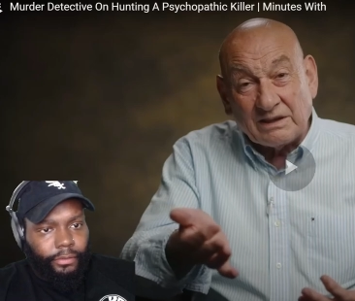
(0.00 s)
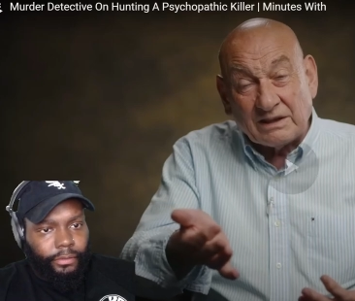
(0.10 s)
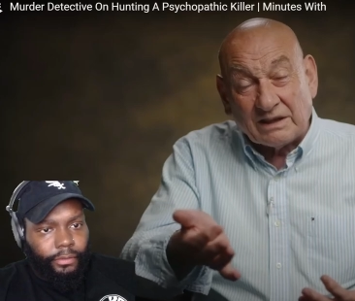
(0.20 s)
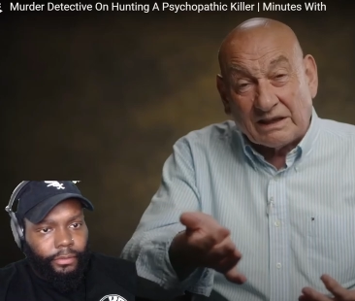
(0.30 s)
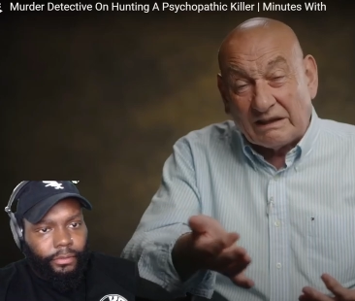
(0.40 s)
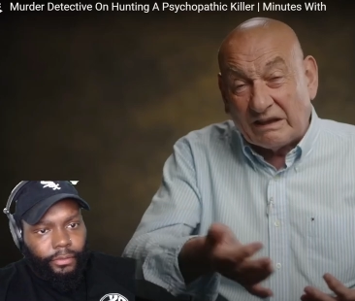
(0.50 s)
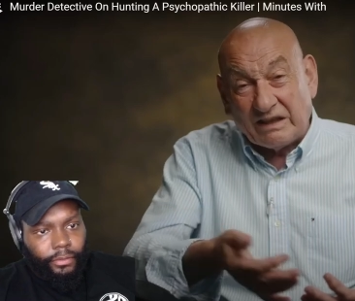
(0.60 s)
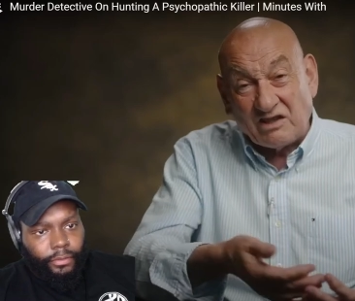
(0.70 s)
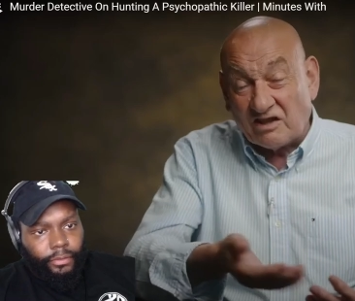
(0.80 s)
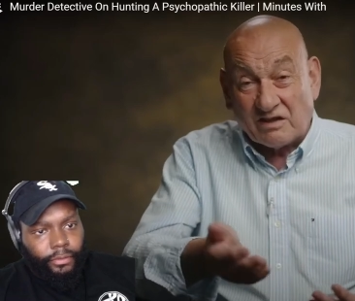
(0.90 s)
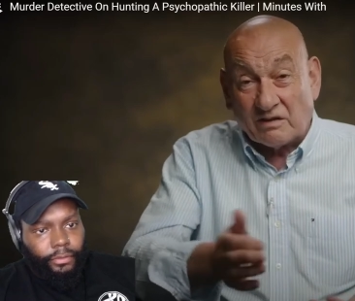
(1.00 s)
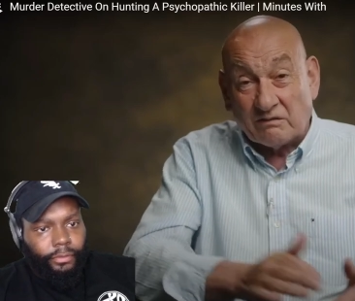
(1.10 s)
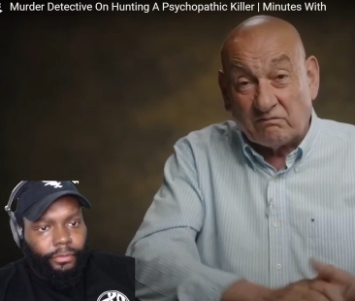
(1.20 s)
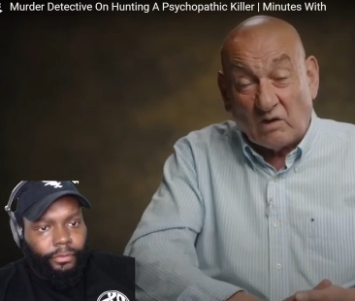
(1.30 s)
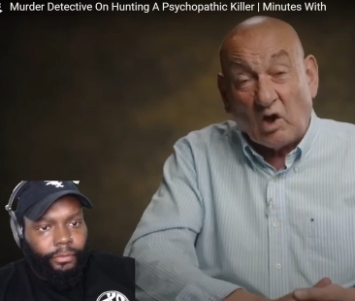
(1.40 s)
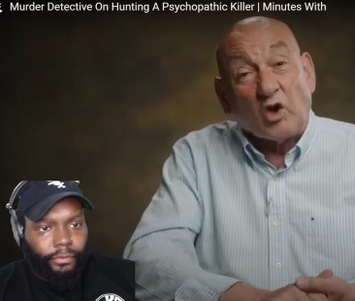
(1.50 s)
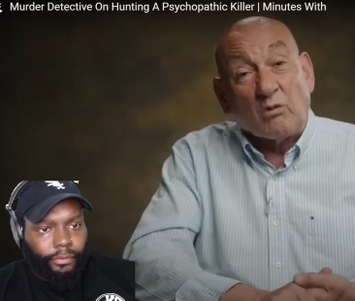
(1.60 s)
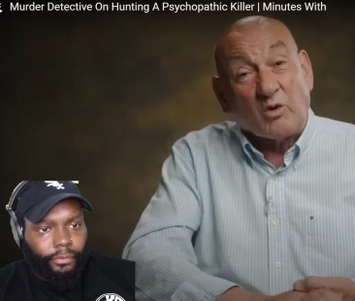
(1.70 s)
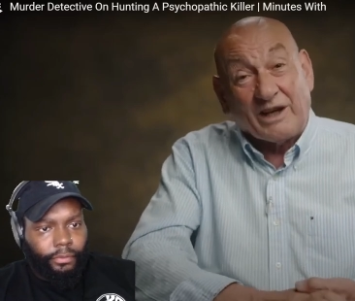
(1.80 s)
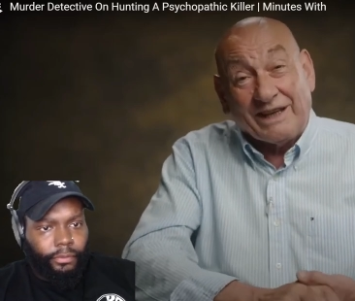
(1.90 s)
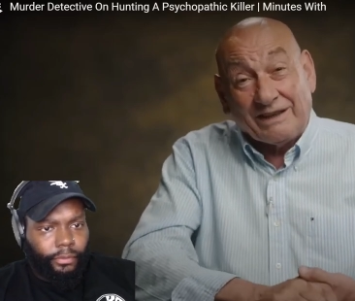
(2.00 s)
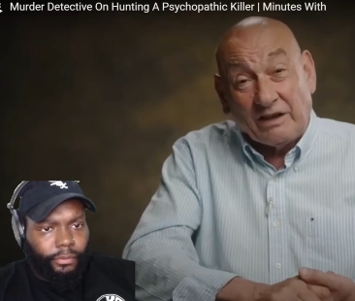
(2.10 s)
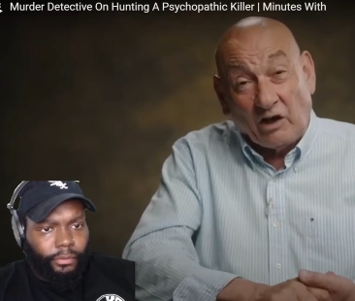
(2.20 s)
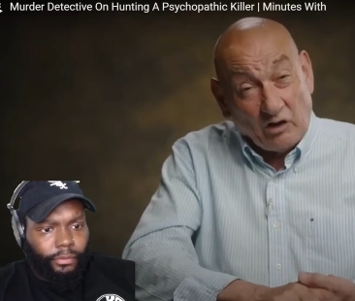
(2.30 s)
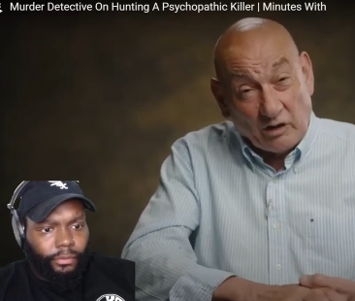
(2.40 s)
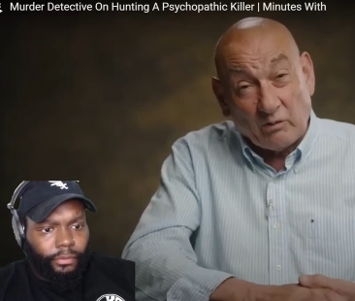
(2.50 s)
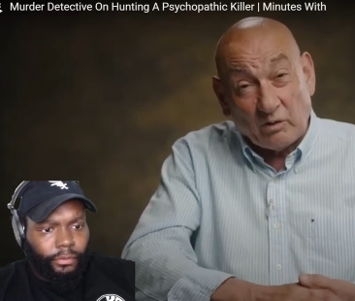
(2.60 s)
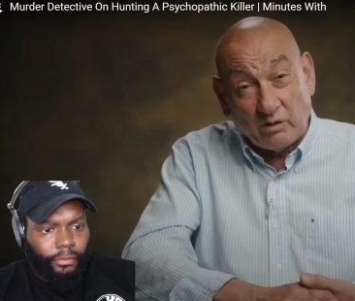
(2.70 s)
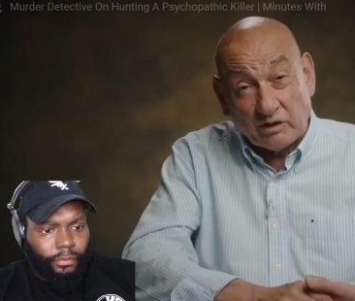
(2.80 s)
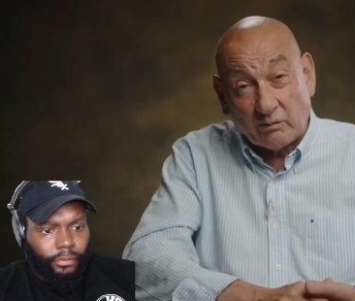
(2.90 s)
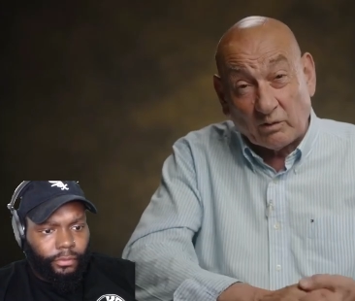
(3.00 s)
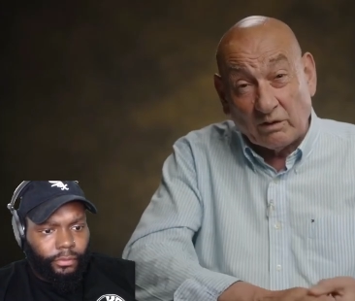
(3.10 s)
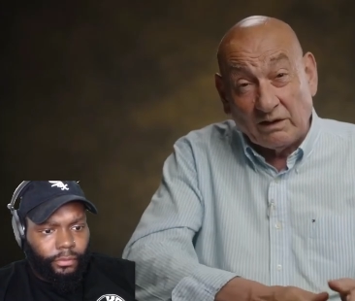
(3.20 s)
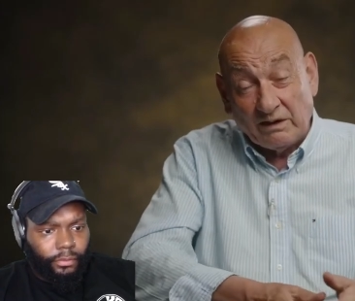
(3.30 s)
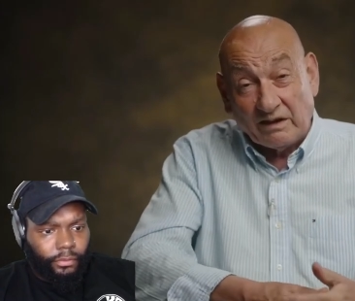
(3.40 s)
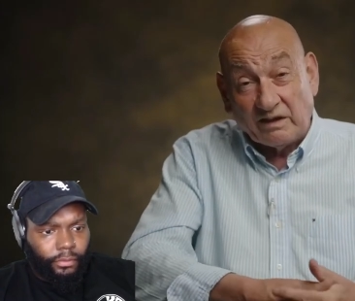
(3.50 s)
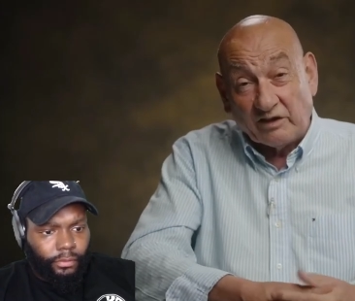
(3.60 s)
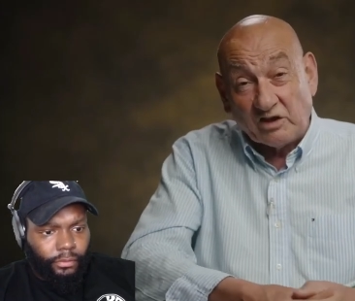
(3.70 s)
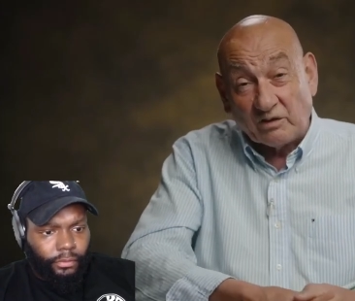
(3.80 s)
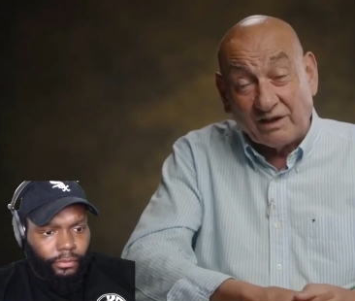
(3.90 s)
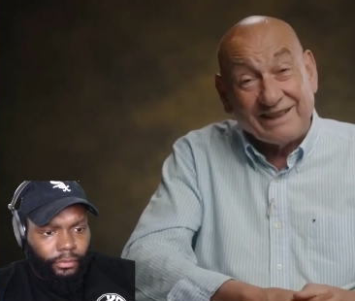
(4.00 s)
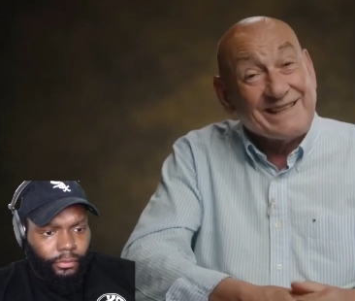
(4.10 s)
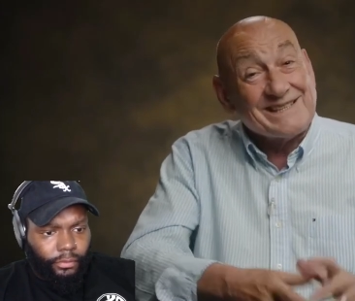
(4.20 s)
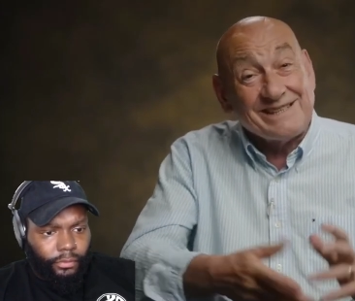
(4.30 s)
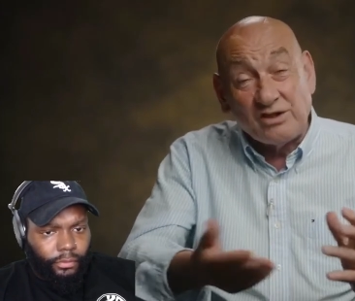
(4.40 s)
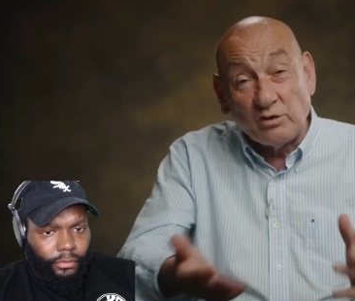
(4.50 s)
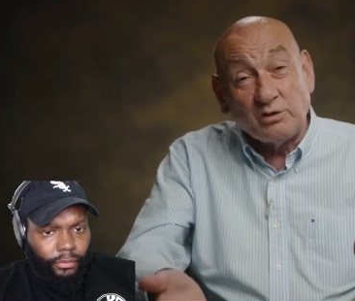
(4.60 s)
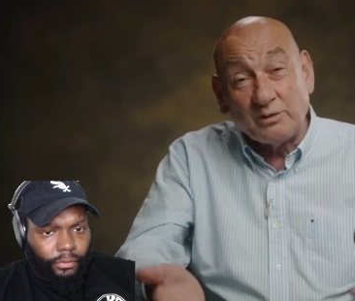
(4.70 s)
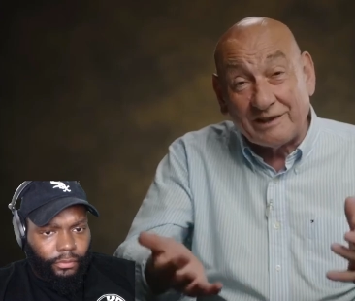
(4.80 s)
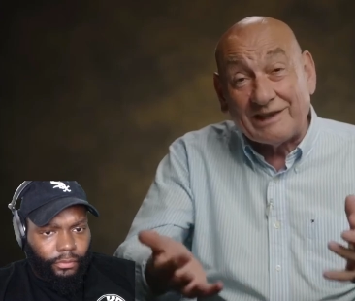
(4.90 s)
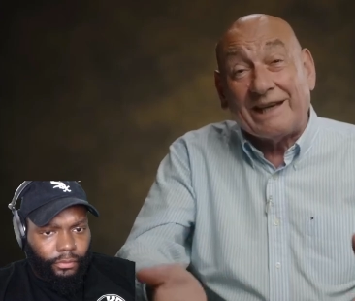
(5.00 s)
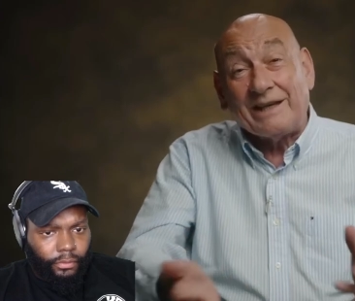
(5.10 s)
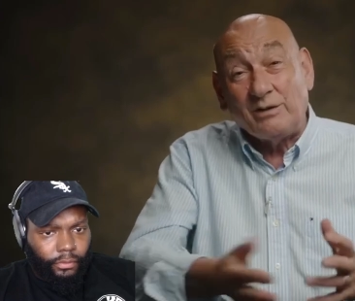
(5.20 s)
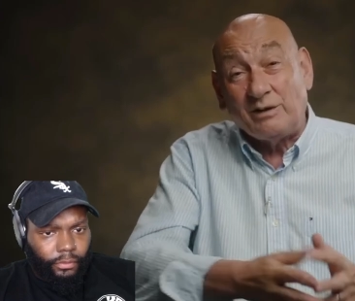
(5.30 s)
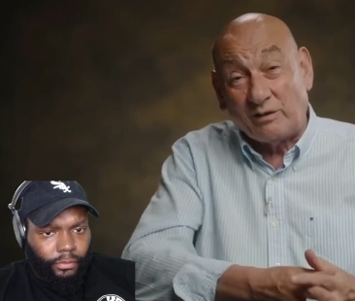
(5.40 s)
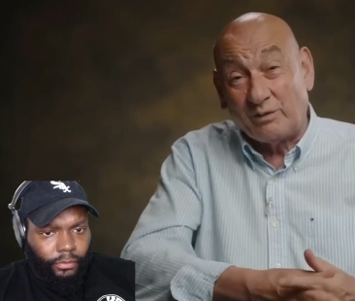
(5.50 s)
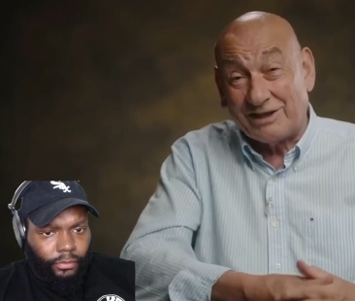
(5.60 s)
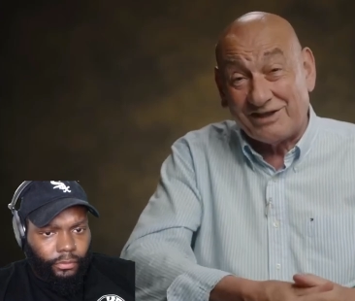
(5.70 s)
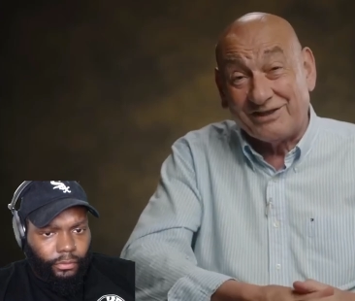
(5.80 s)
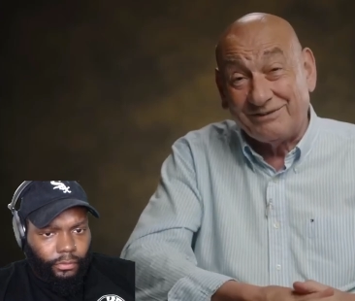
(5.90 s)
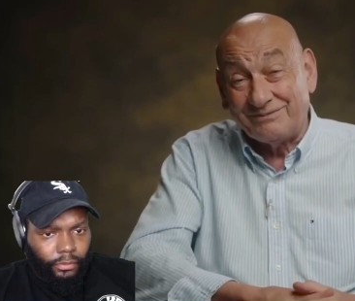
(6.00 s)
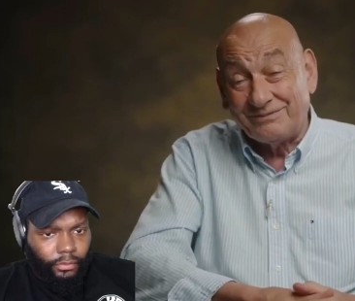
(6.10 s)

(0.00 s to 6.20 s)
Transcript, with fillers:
Speaker 1: Uh, he's just a horrible guy, a horrible, horrible individual that's in total denial of what he's done.